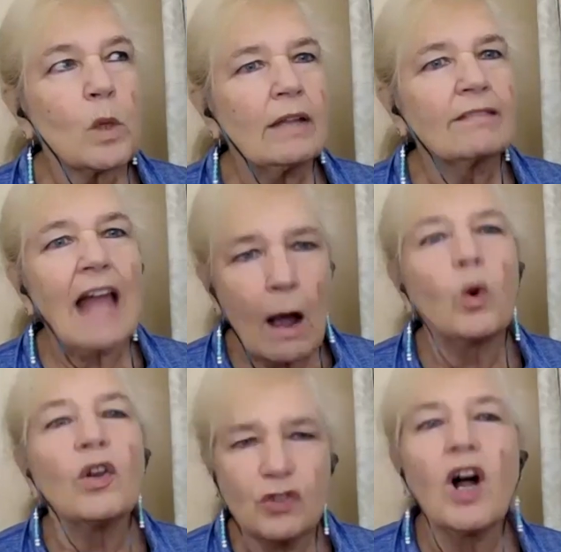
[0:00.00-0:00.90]
that
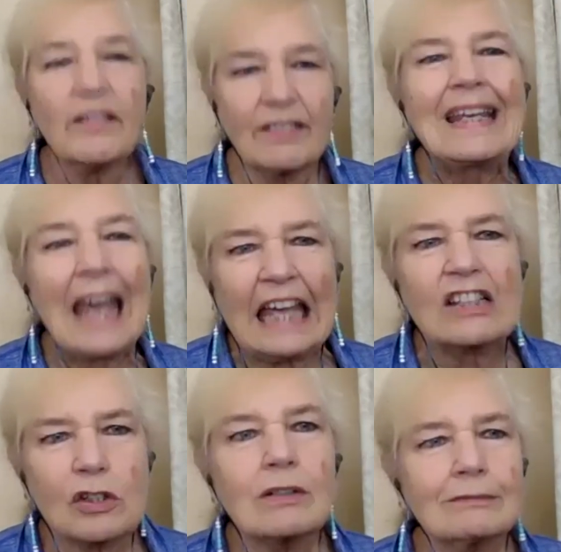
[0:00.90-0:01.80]
was not the
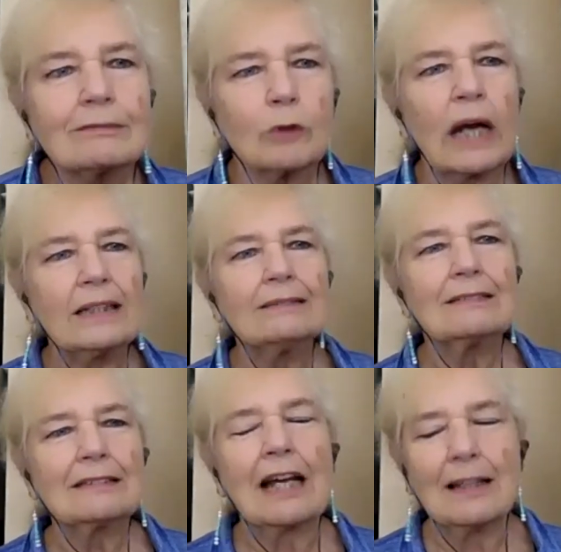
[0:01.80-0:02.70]
case, right?
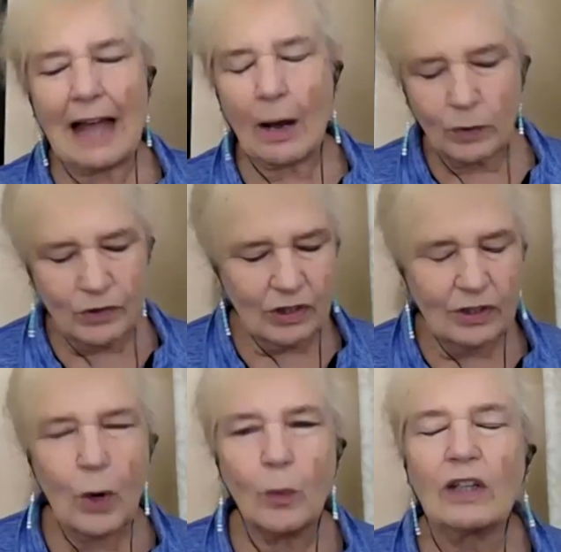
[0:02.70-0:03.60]
that that was in
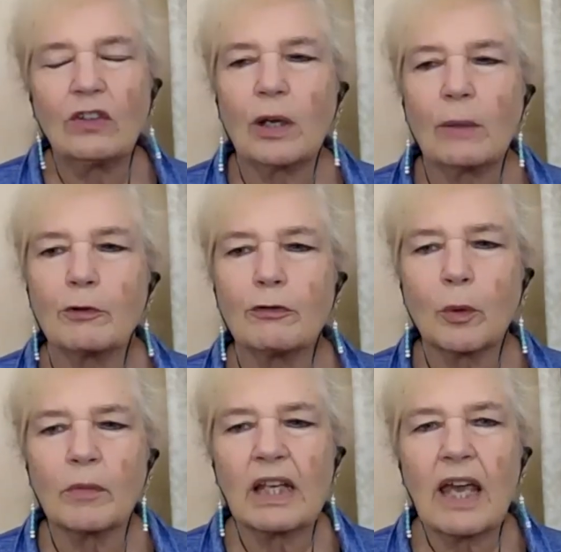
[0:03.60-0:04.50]
no way shape or
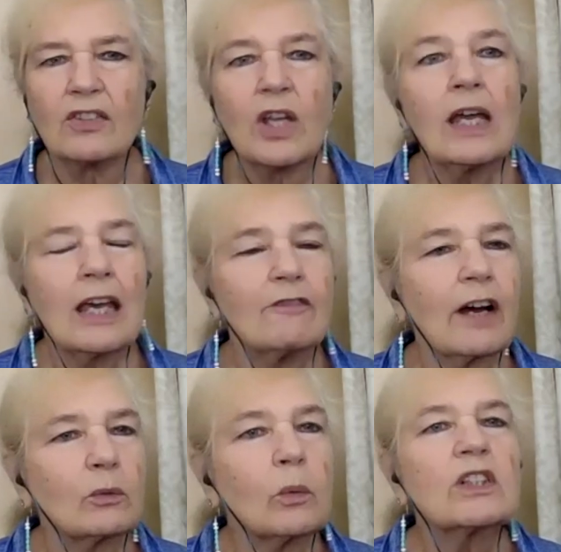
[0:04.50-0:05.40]
form the case in
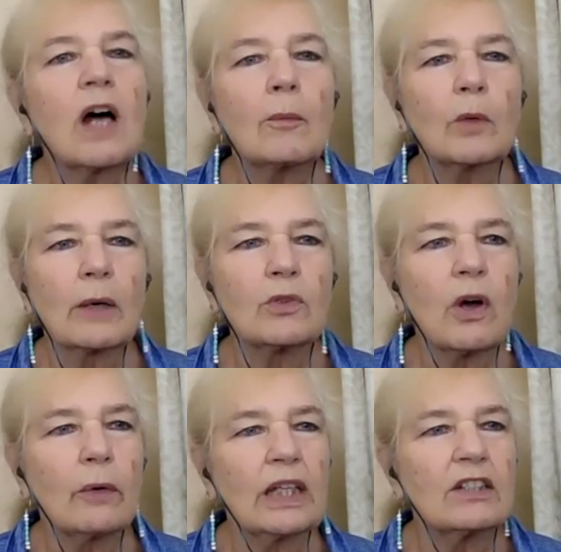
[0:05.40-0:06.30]
fact one time when i was
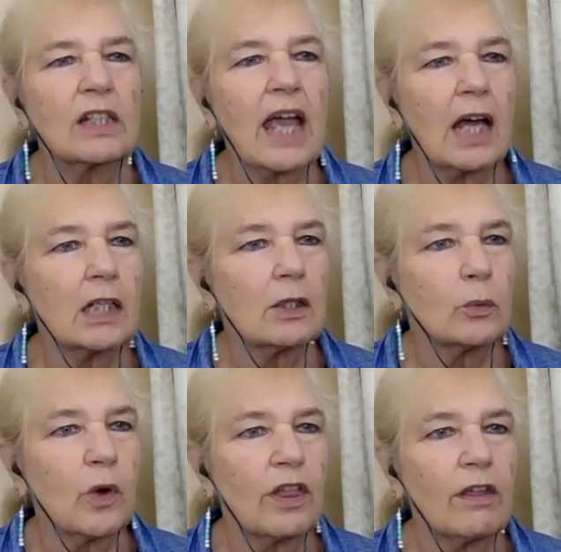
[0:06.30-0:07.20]
going into canada
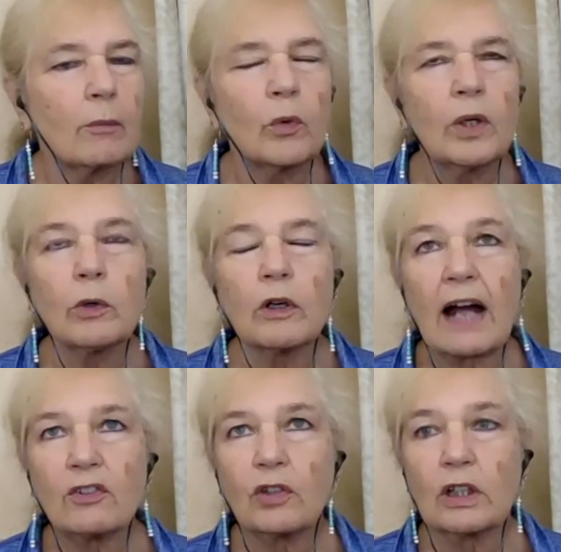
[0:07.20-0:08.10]
with him we were
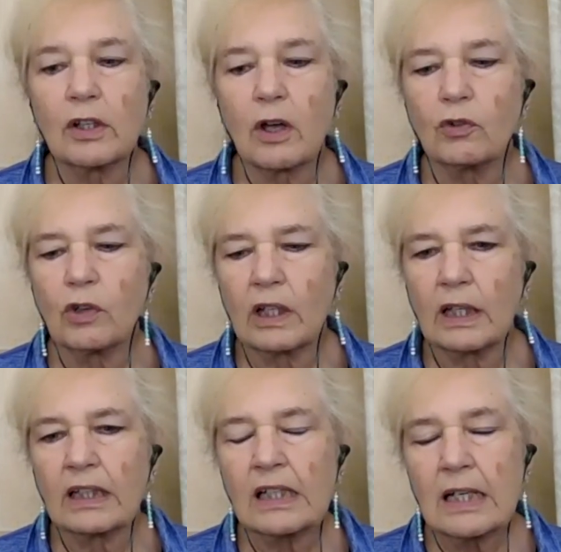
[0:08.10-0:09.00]
actually
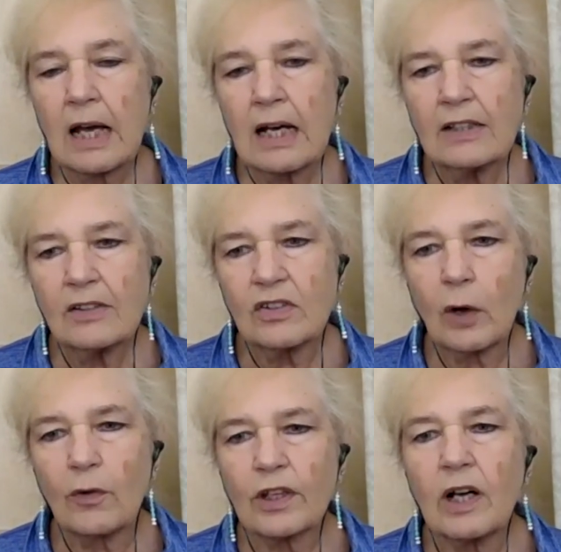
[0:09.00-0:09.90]
negotiating to
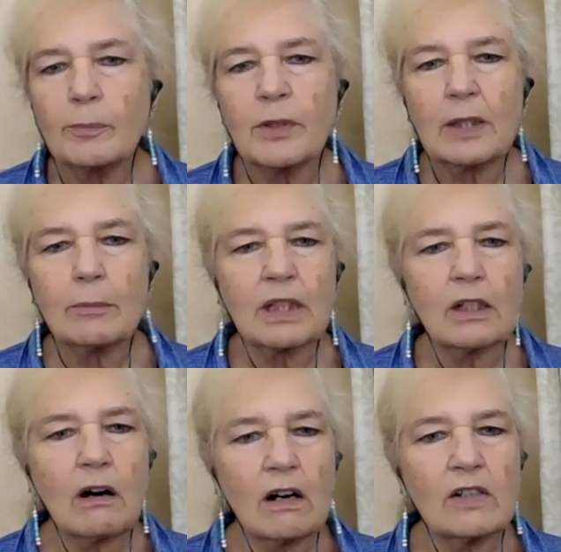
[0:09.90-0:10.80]
sell the company
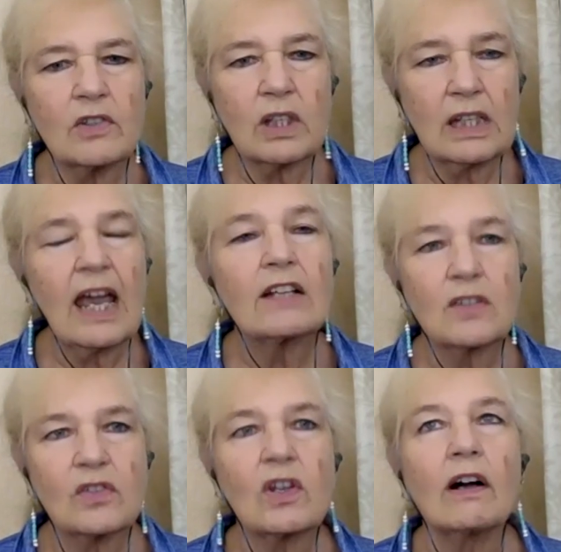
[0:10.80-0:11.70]
because he had
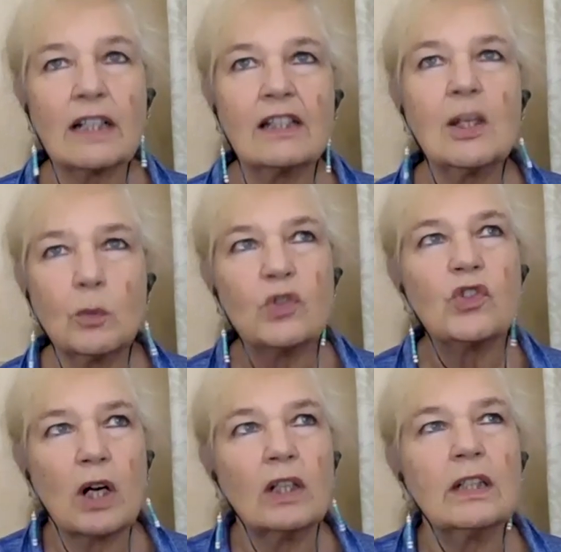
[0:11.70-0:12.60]
decided he was
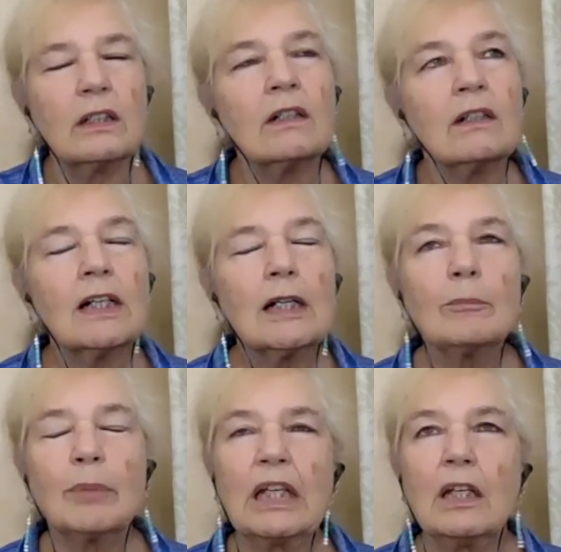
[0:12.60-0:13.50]
done
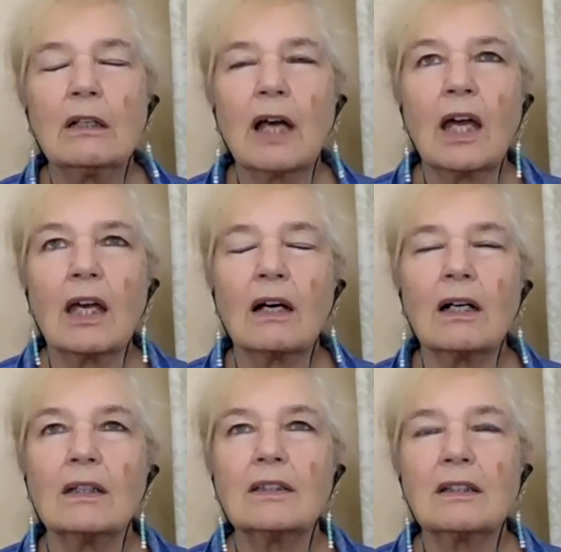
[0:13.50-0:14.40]
being a uh,